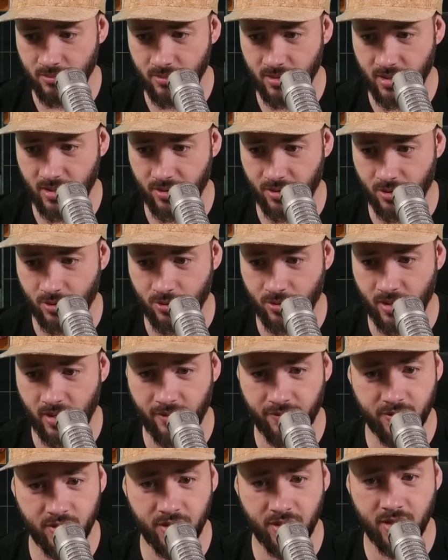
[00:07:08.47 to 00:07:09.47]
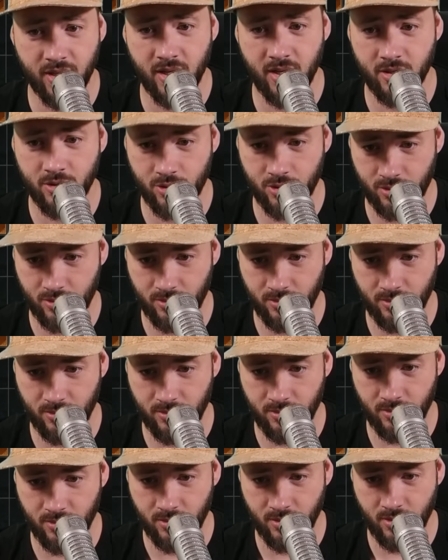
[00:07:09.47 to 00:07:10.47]
And the crafting cache?
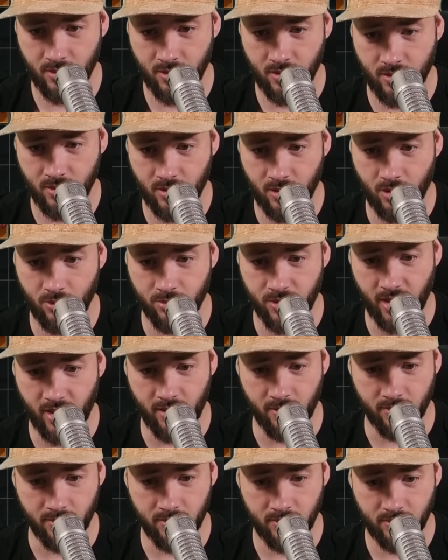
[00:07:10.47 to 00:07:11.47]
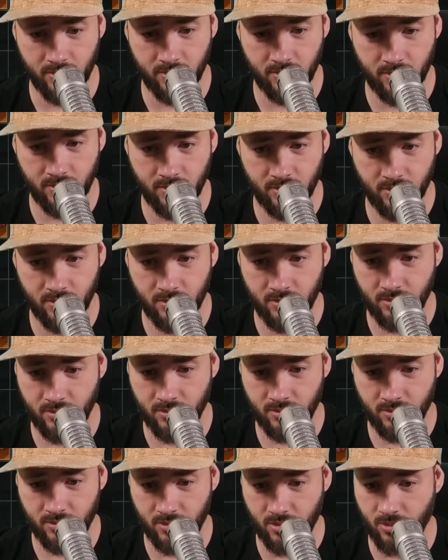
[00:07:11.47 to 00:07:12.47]
Oh, damn.
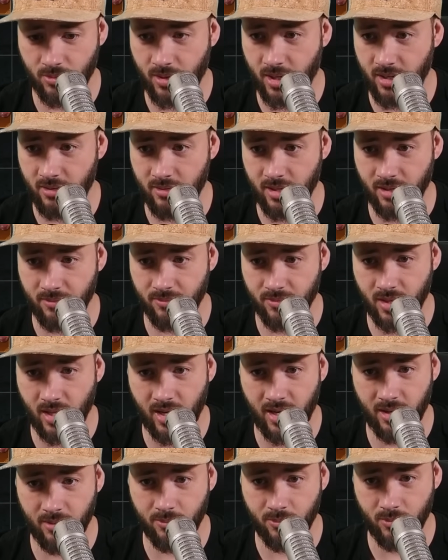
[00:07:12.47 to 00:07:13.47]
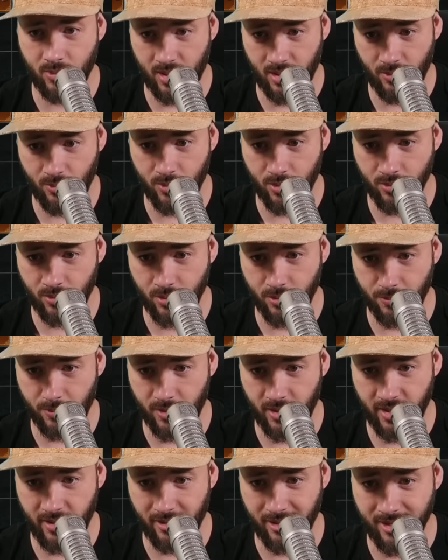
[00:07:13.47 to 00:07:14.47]
Okay, I won't
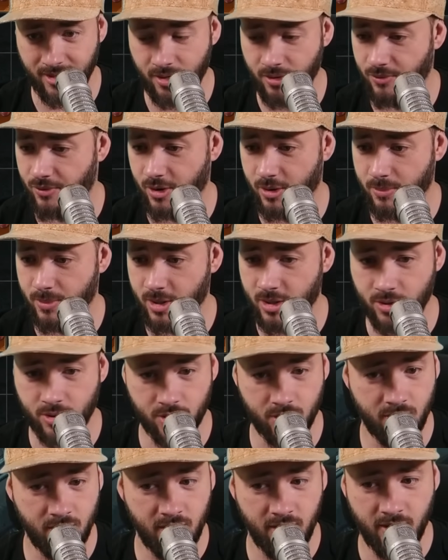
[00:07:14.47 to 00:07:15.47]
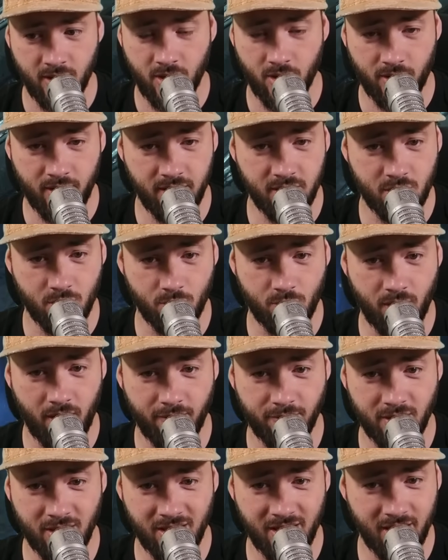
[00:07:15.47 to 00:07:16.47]
complain. Thank you very much. Okay, so
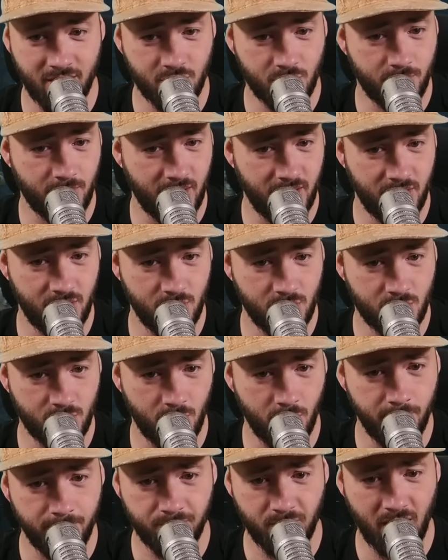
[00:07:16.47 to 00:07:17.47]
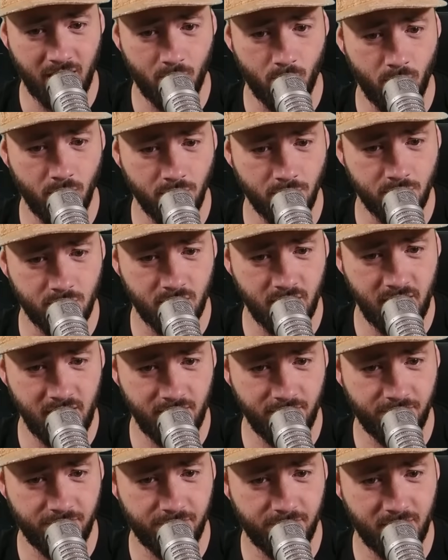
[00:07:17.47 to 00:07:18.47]
crafting cache, quite useful. I wonder
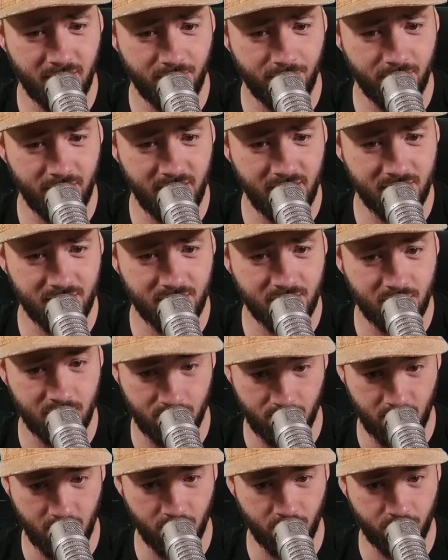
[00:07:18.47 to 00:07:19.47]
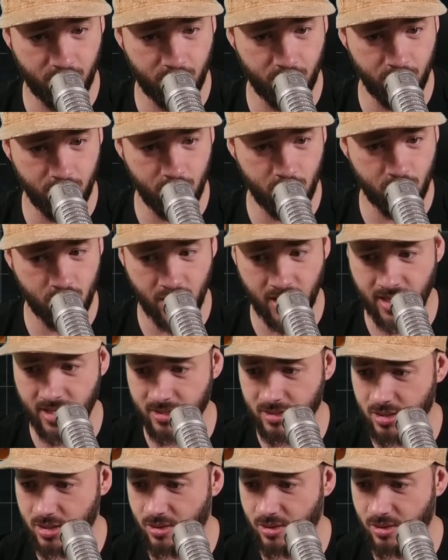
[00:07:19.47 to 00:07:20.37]
if there is a good chance